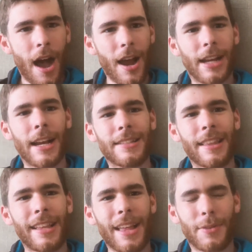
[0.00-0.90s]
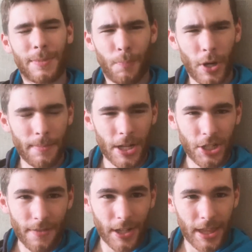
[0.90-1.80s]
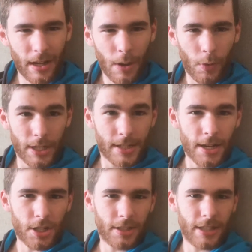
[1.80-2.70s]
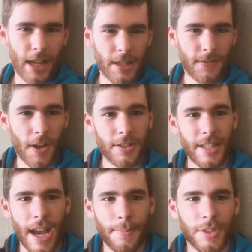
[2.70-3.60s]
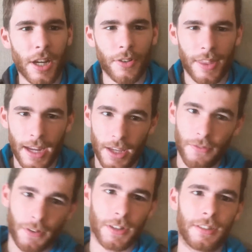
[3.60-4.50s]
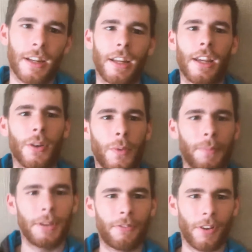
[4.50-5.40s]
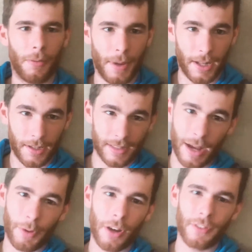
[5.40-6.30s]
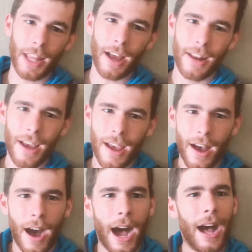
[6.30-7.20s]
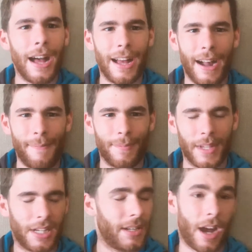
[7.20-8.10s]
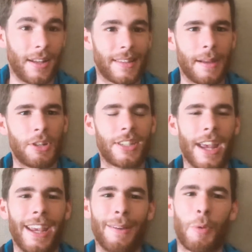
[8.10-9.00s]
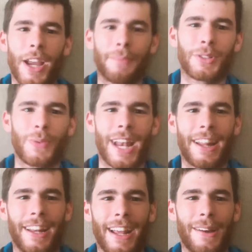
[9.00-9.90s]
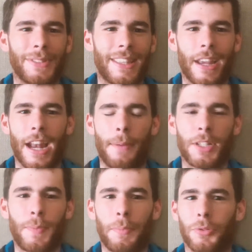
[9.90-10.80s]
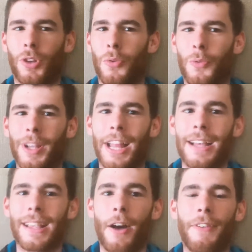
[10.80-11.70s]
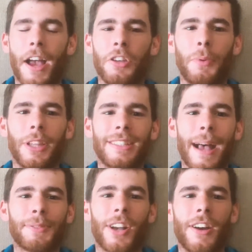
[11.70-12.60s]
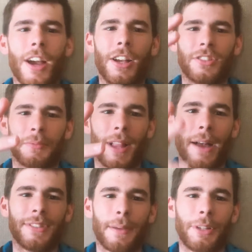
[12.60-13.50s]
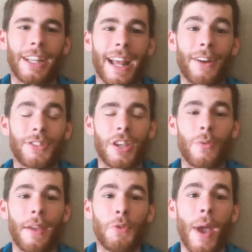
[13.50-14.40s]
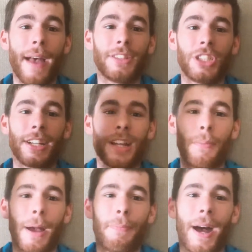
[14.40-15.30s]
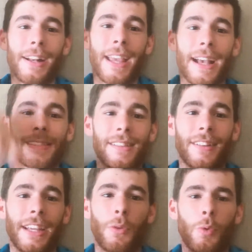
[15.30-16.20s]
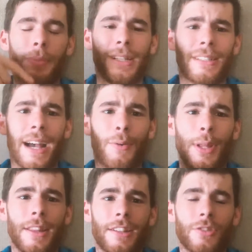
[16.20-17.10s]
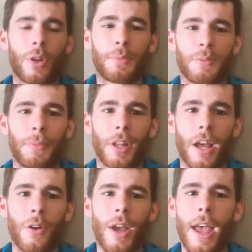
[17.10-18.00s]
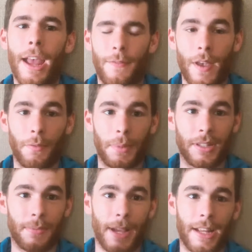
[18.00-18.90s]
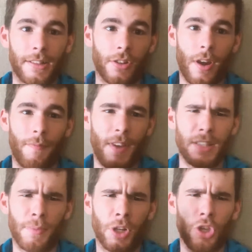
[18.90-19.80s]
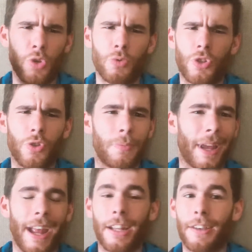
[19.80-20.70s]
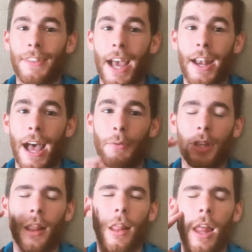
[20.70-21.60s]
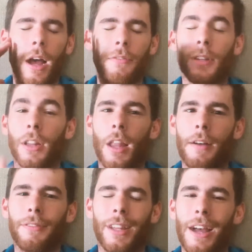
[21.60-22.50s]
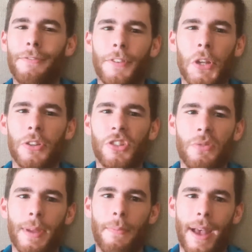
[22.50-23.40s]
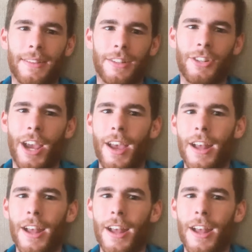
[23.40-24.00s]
Alright guys, I think that was pretty much everything I wanted to touch on today as far as the apps go. Thank you for sitting here with me for a minute as I went over that. honestly, I'm just taking a break in between editing. I was thinking how much people don't realize how valuable these apps are, so I'm glad I was able to get out to you. If you haven't checked out my podcast, the link will be down in the description below. If you haven't been to my Instagram, Facebook, YouTube, any of that, I would love for you to shoot me a message.